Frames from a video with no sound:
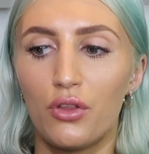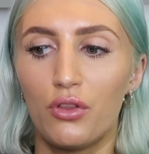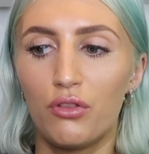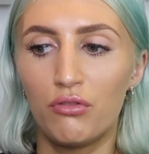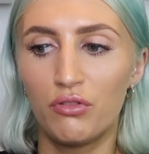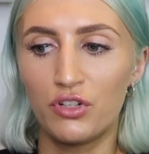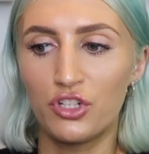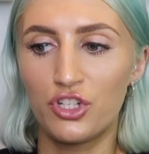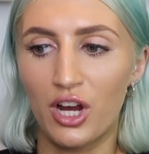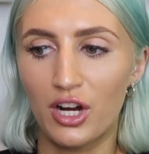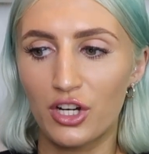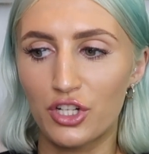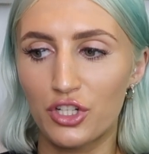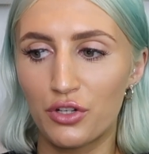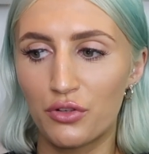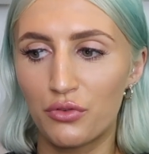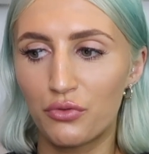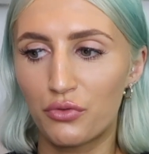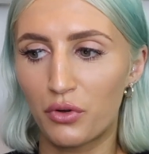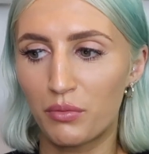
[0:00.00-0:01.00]
the
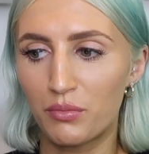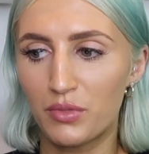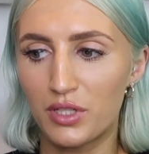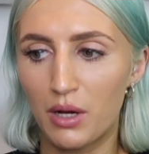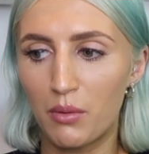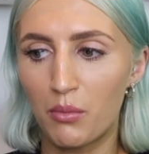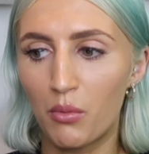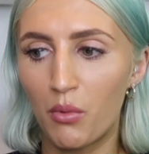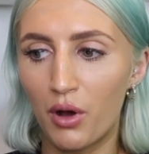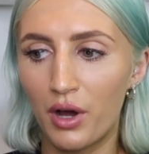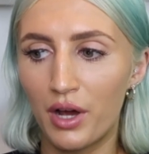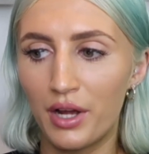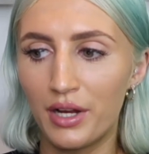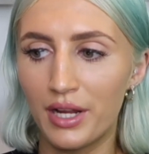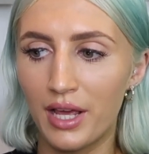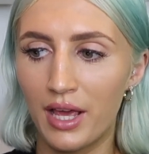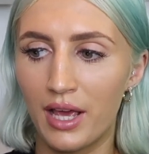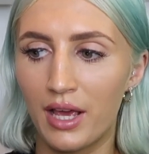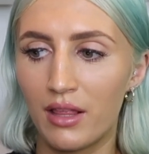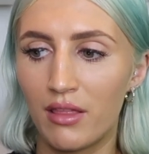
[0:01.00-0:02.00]
rejection from someone,
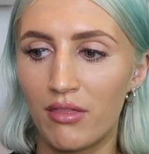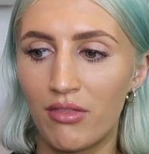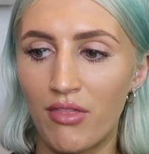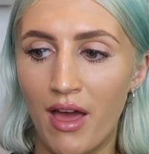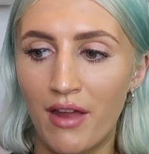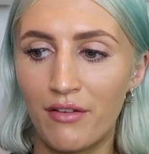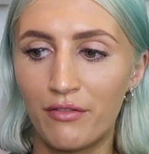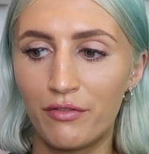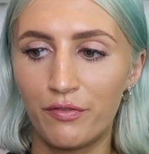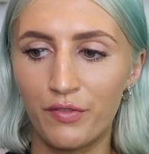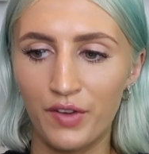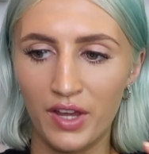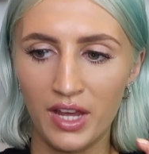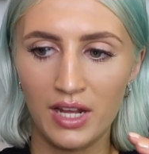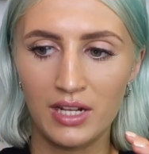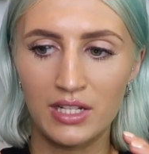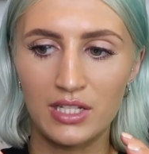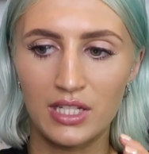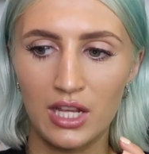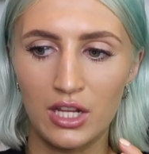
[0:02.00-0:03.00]
it then
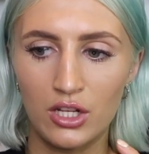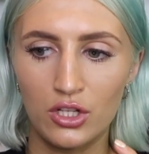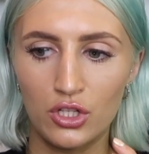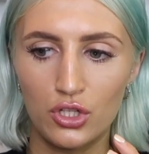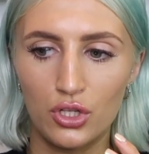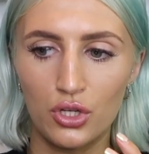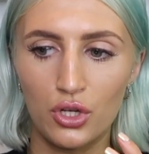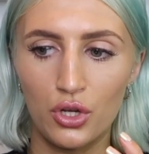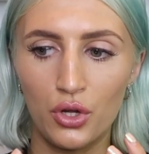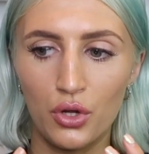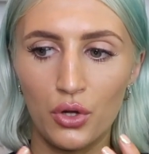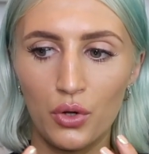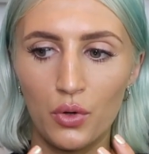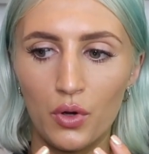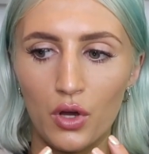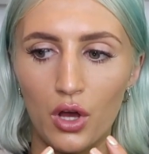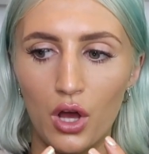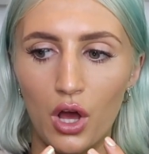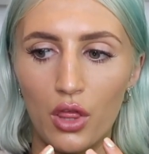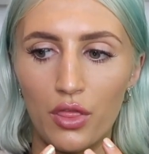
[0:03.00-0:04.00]
feeds
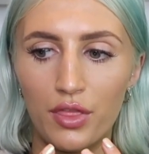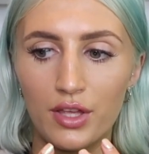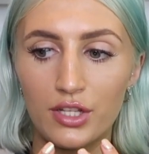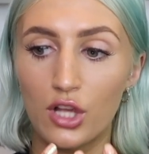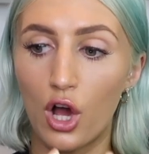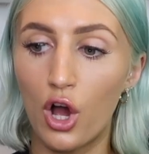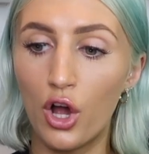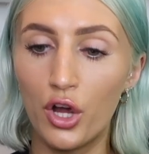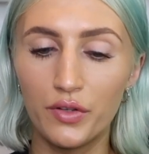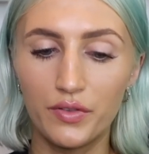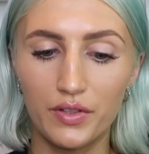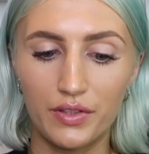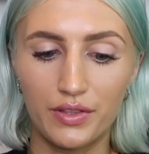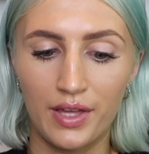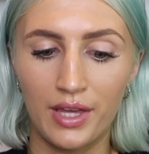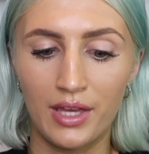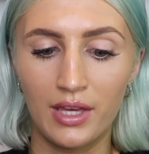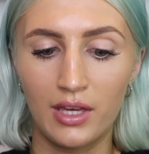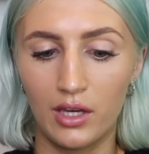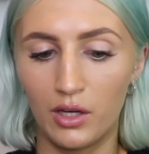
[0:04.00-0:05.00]
into this
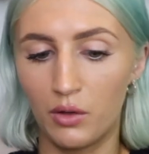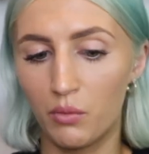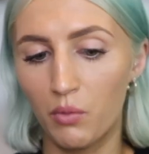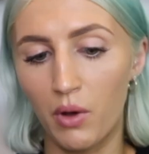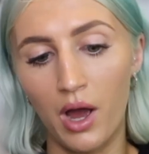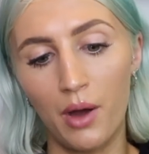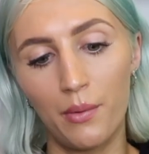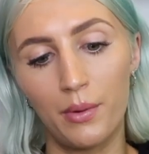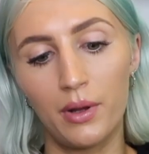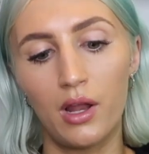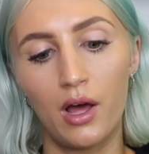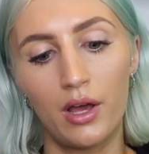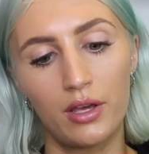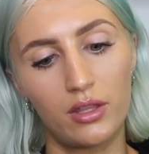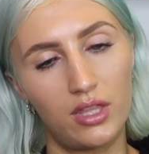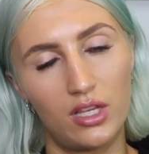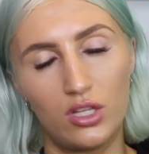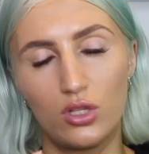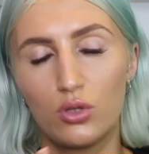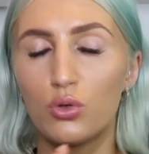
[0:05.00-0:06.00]
overthinking where we're
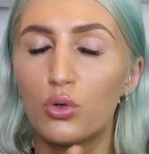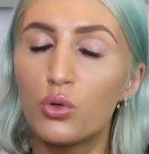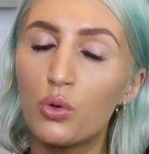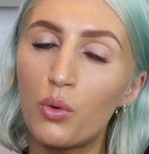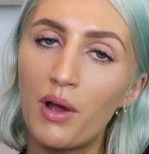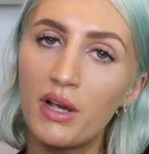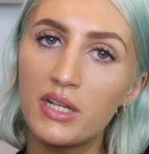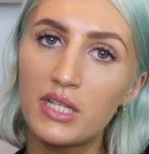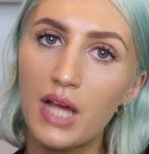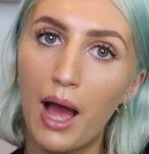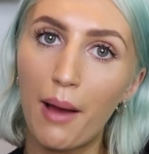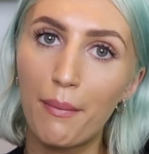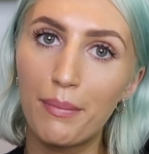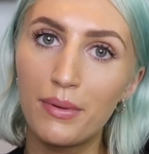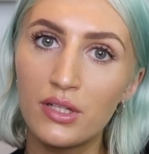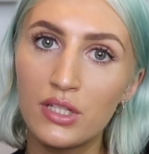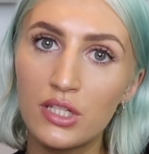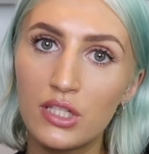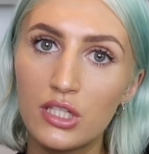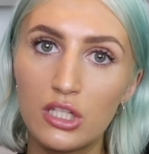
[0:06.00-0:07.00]
like, this always
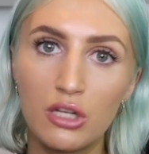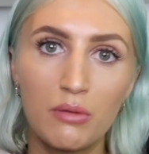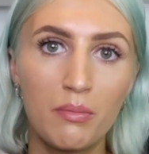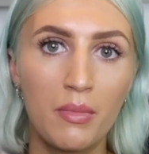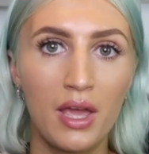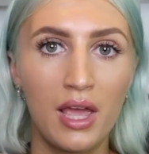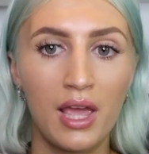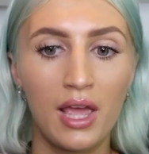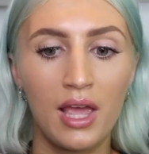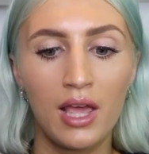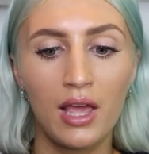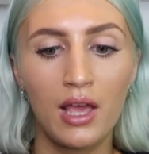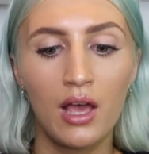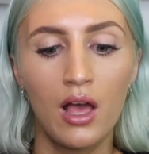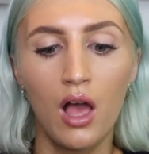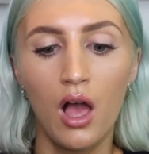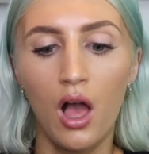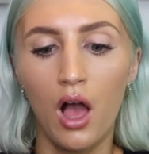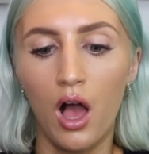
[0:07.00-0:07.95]
happens to me,